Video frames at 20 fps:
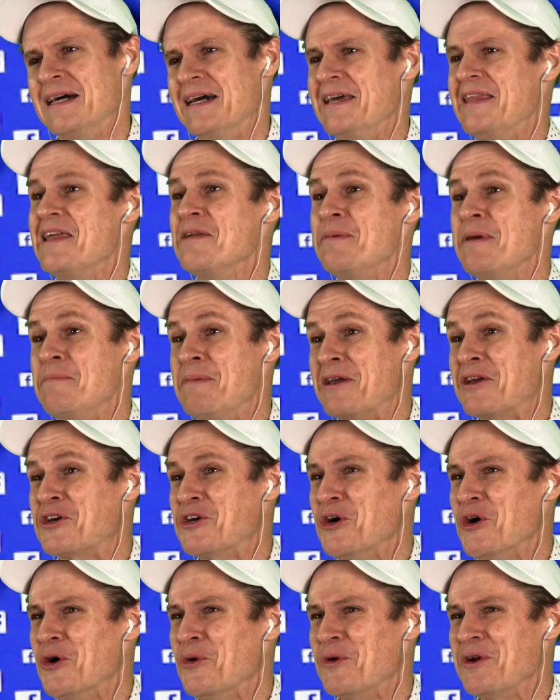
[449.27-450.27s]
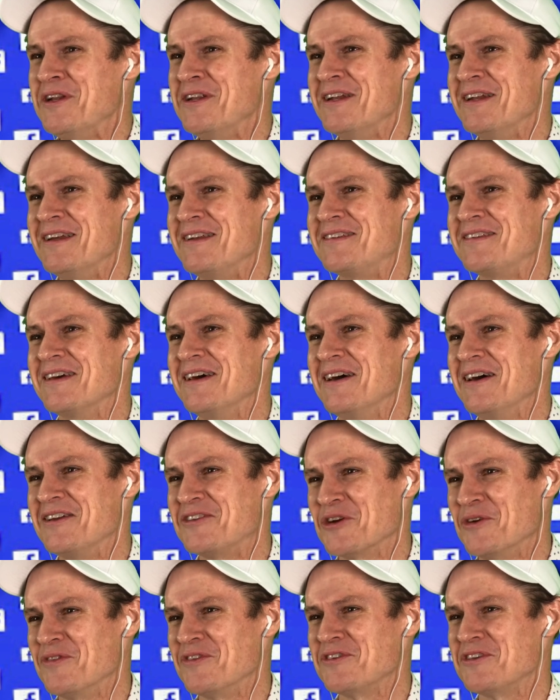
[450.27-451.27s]
Hey, that'd be a big call, wouldn't it?
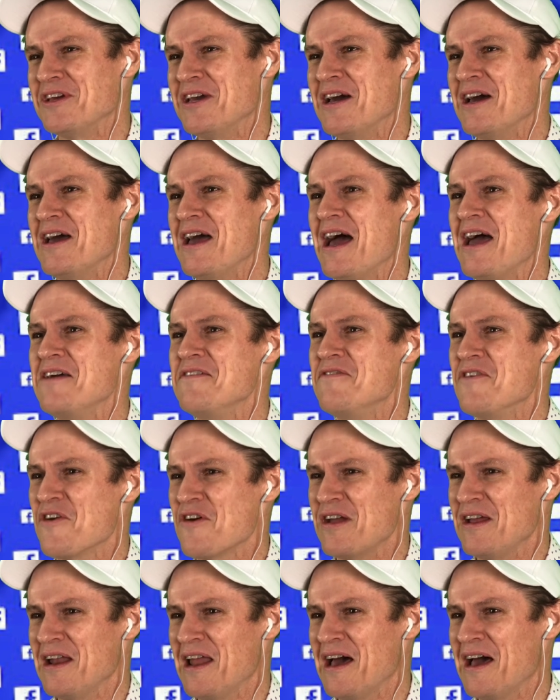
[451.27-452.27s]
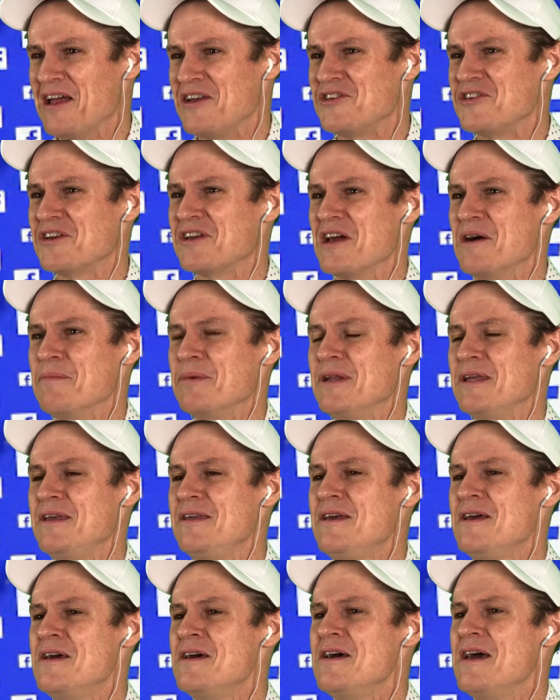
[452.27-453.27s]
It's obviously a very large
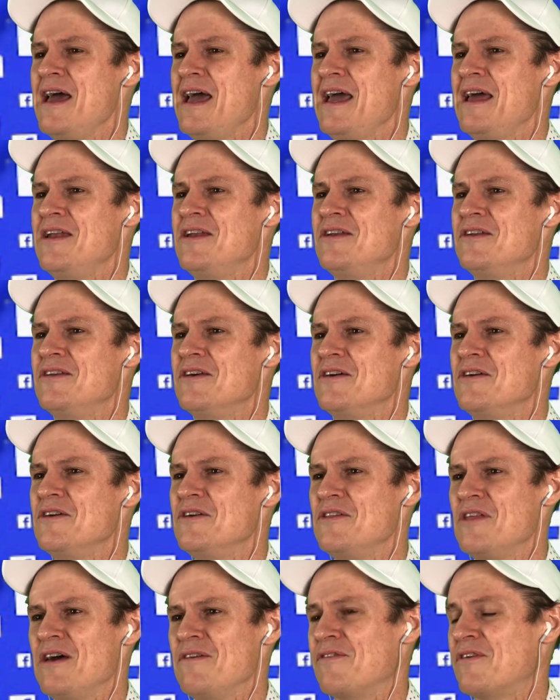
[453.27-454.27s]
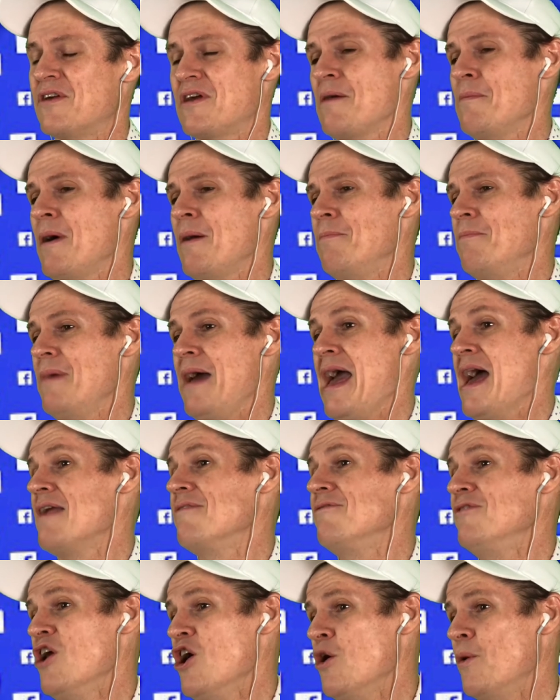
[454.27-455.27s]
company, and they've come up out
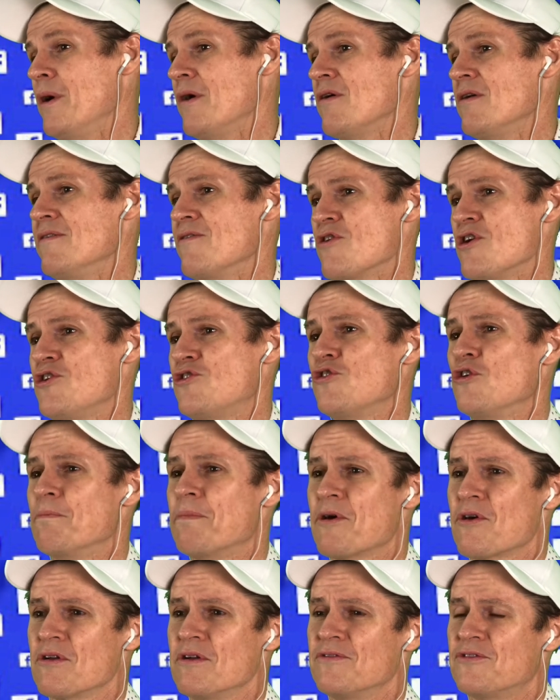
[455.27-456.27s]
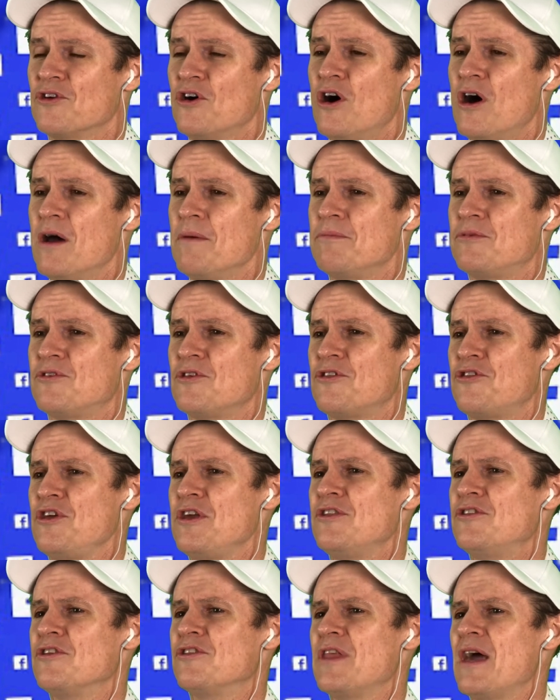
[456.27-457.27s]
of nowhere in a very short period of time. To
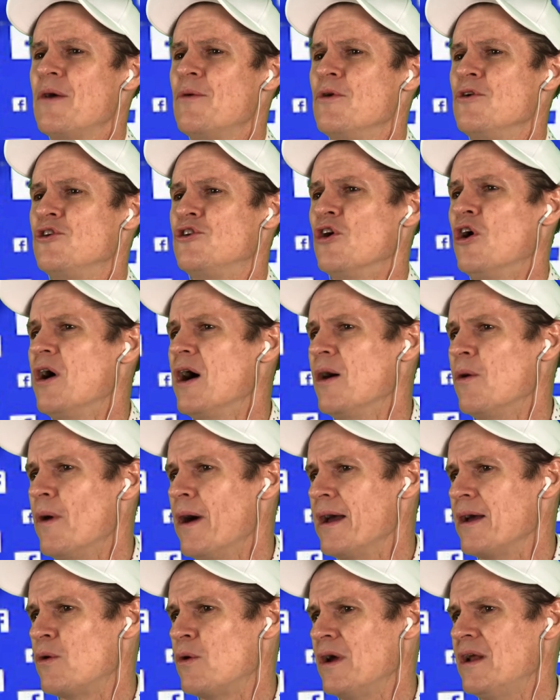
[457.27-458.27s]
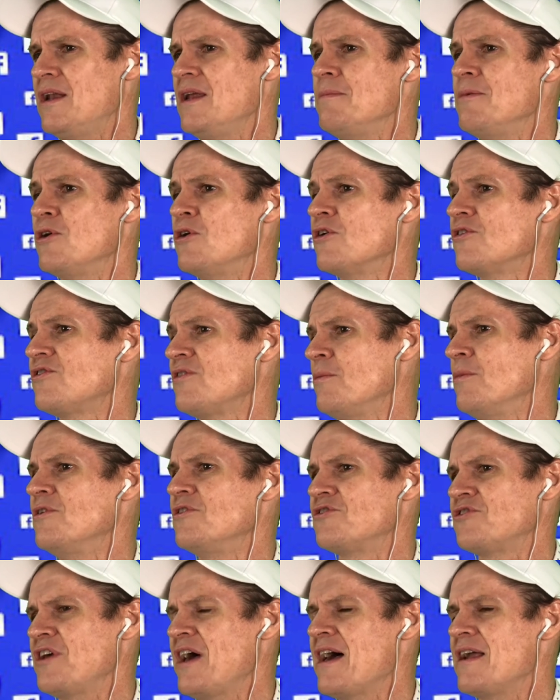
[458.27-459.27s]
think that they would die away quickly because someone
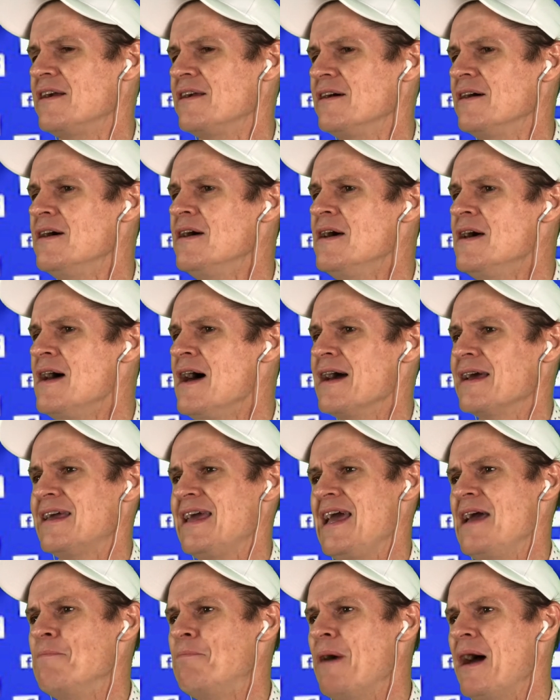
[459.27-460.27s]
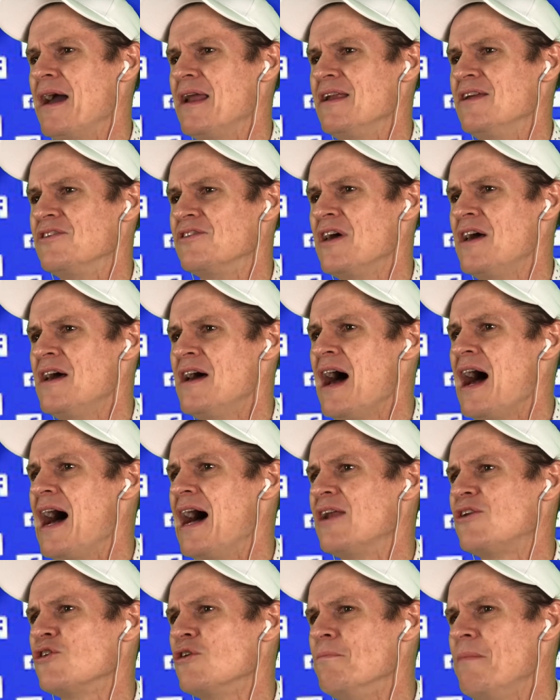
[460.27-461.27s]
started a campaign is
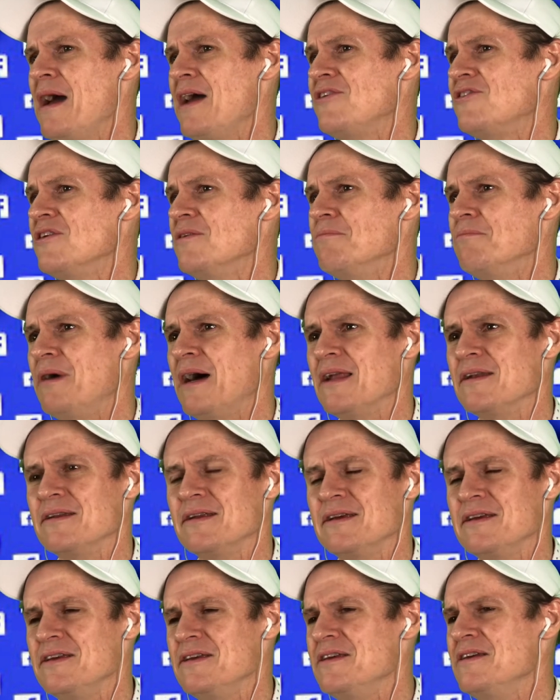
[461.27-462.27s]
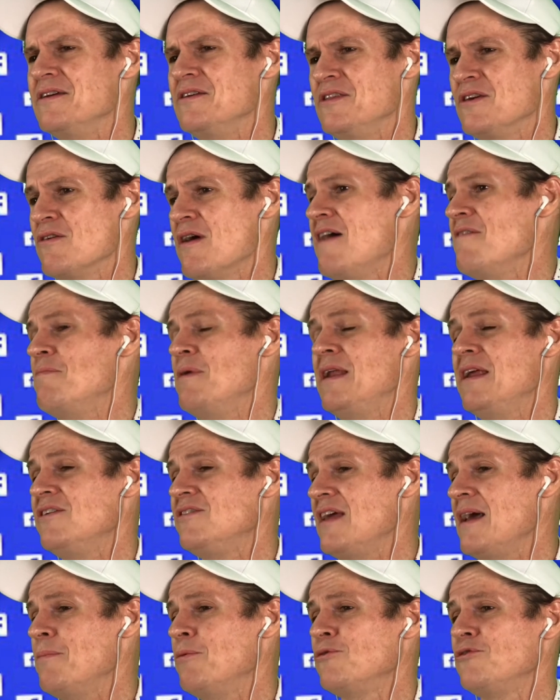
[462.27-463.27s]
hard to imagine, but there have been
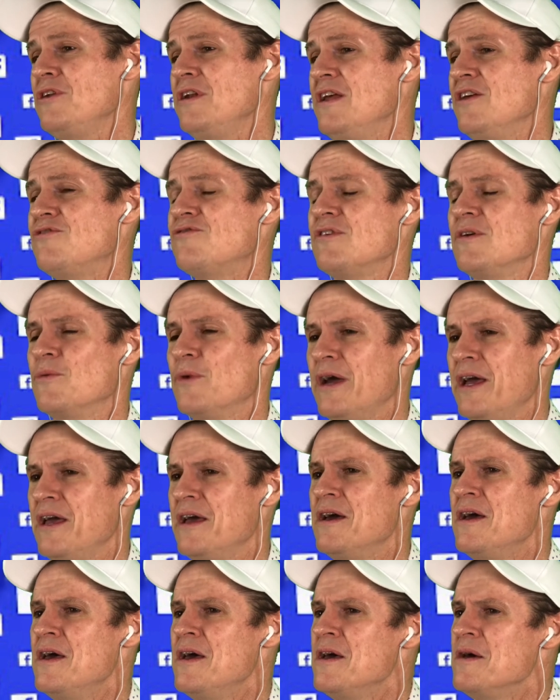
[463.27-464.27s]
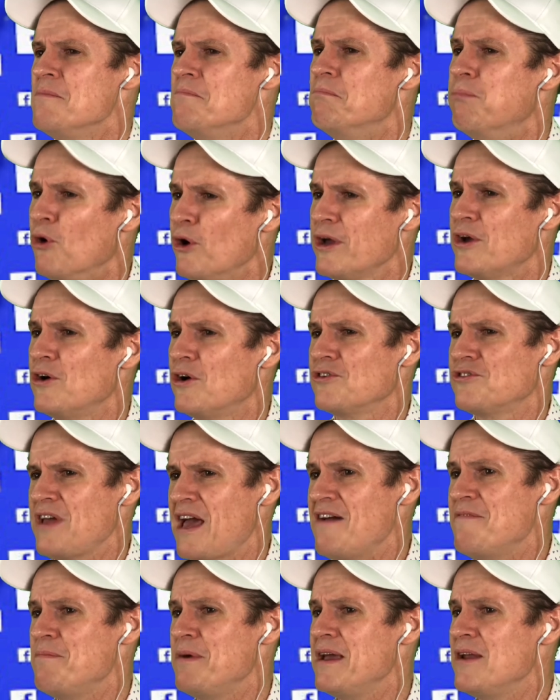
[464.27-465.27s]
examples in history where boycotts
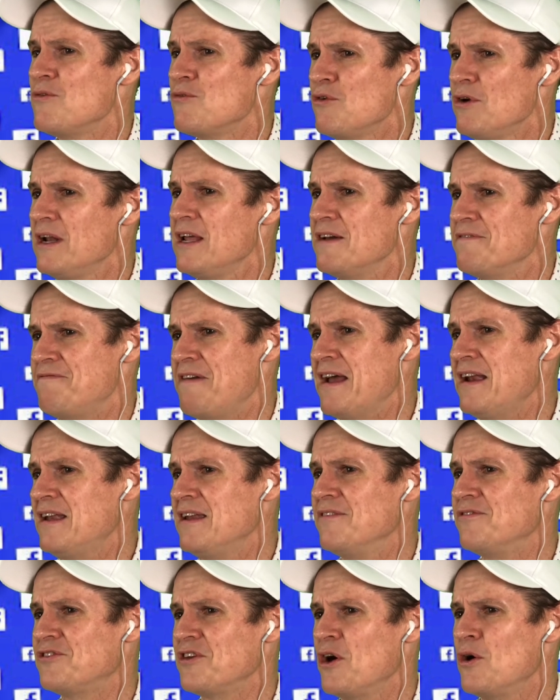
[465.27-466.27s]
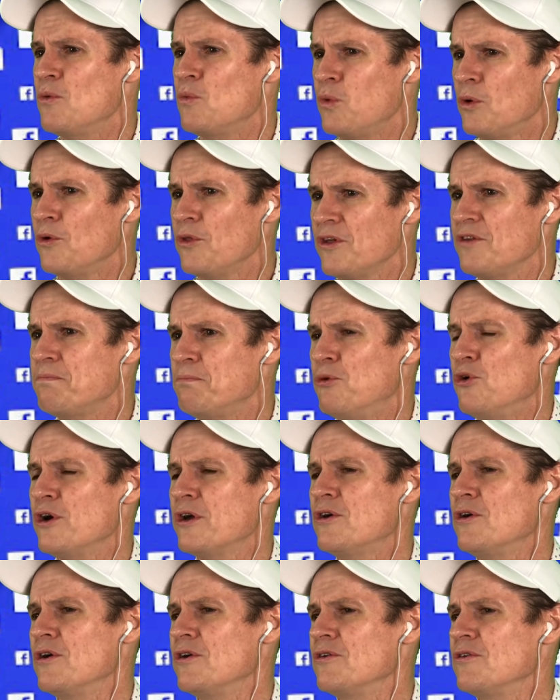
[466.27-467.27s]
have been really effective. So will this
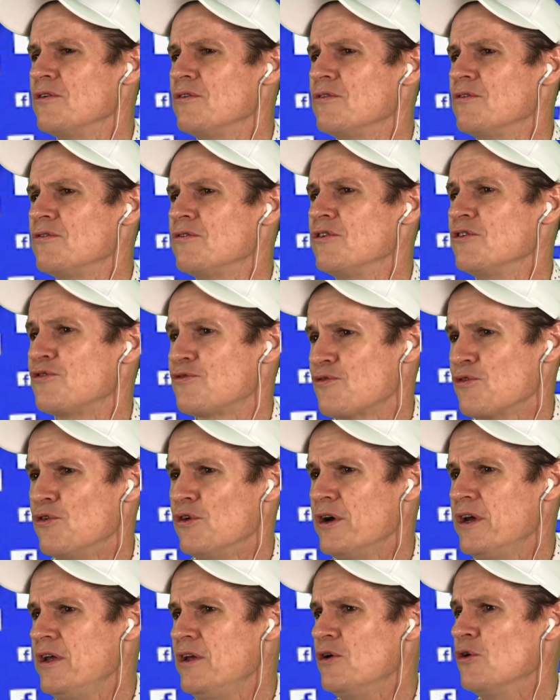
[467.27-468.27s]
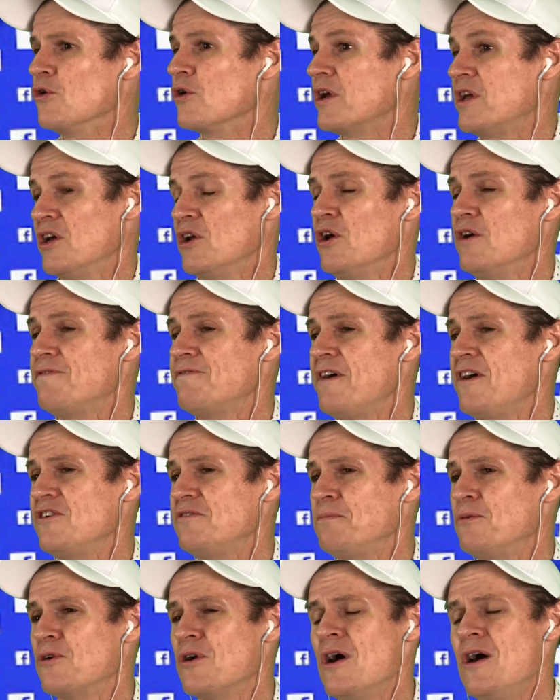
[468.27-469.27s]
boycott destroy or kill off
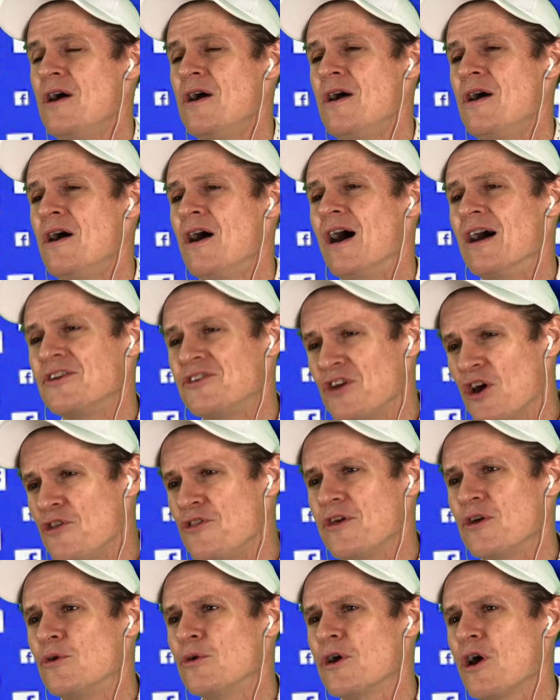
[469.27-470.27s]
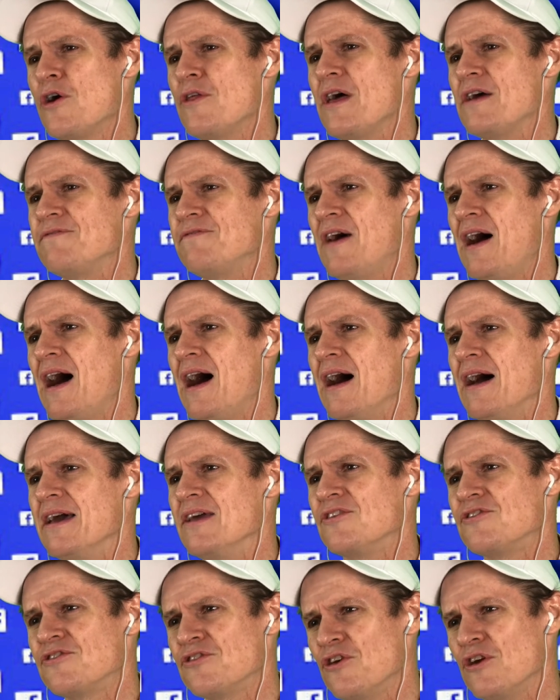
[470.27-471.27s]
Facebook? I don't think it'll go that far.
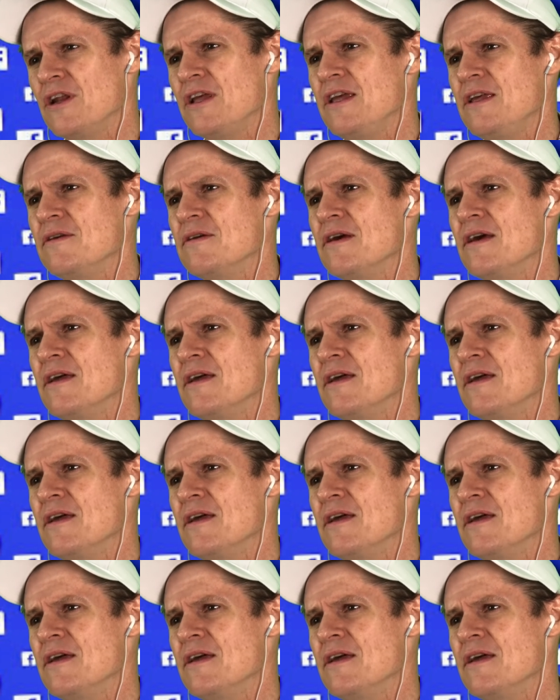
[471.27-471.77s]
It's certainly